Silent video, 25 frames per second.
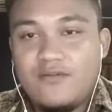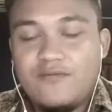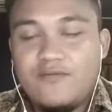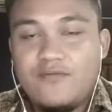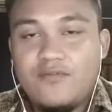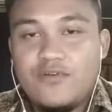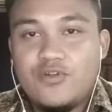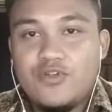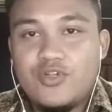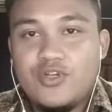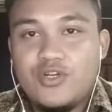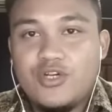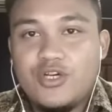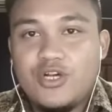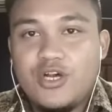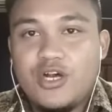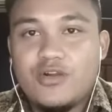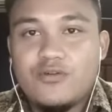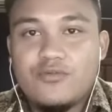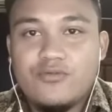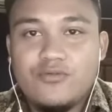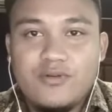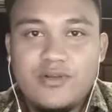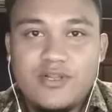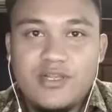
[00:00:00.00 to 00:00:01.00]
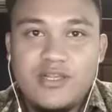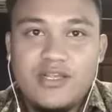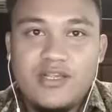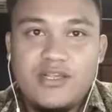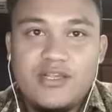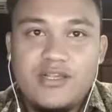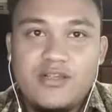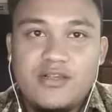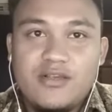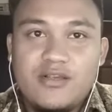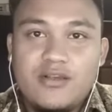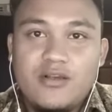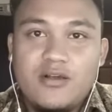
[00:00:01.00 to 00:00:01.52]
For the ROE
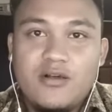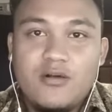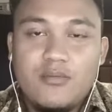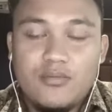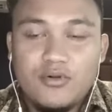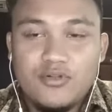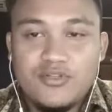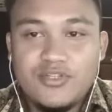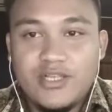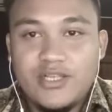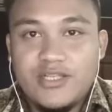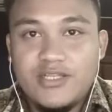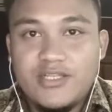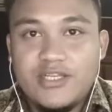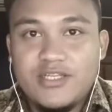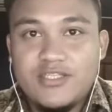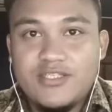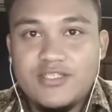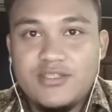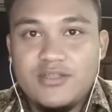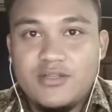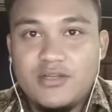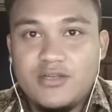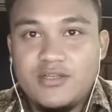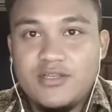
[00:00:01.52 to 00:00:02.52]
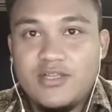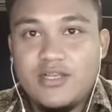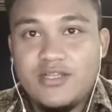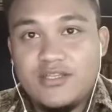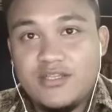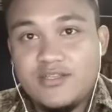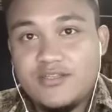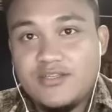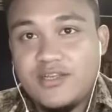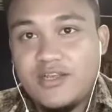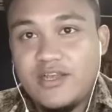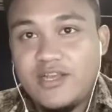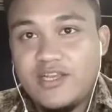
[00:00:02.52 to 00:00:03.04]
percentage, the
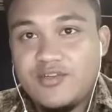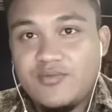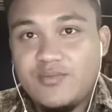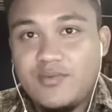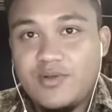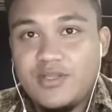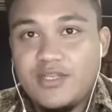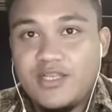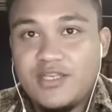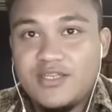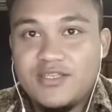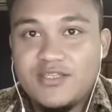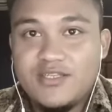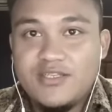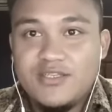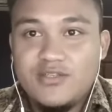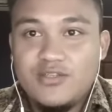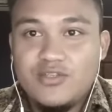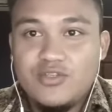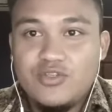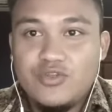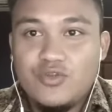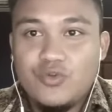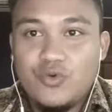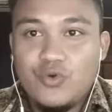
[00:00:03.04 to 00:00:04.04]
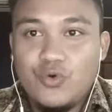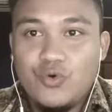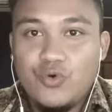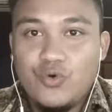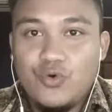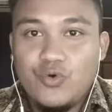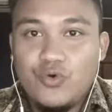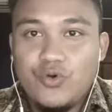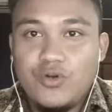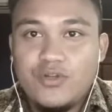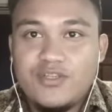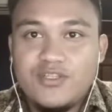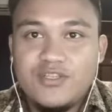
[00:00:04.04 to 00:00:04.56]
JTSA has managed
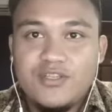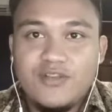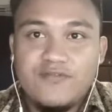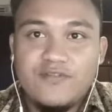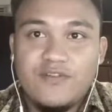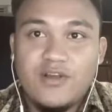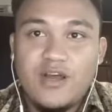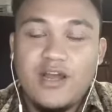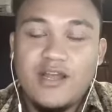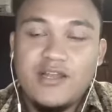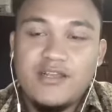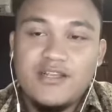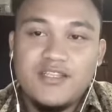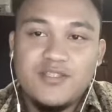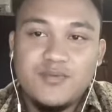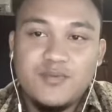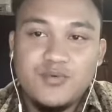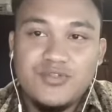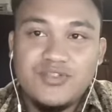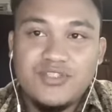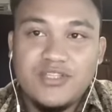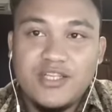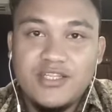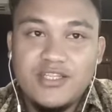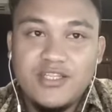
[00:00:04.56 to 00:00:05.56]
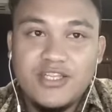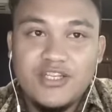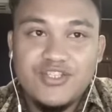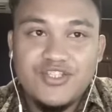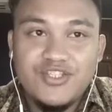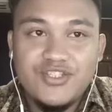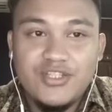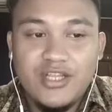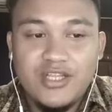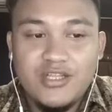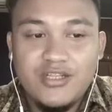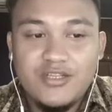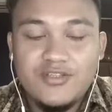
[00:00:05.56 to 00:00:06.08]
to achieve the highest percentage
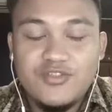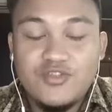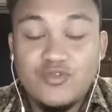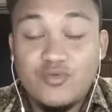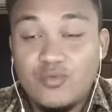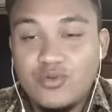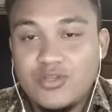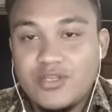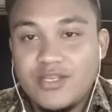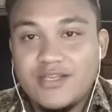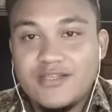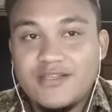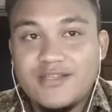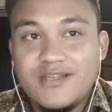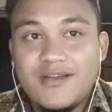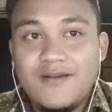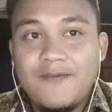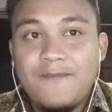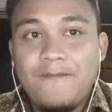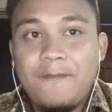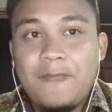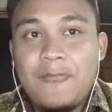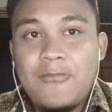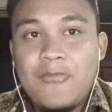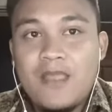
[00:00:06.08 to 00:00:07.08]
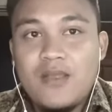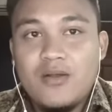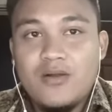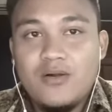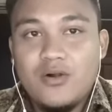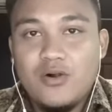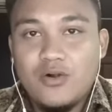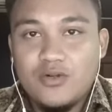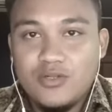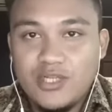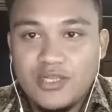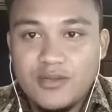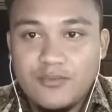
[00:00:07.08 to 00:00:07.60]
than the Super TSA
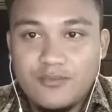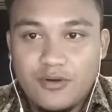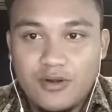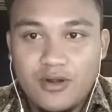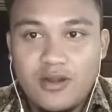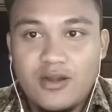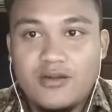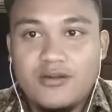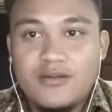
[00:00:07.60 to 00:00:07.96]
Holding Berhad.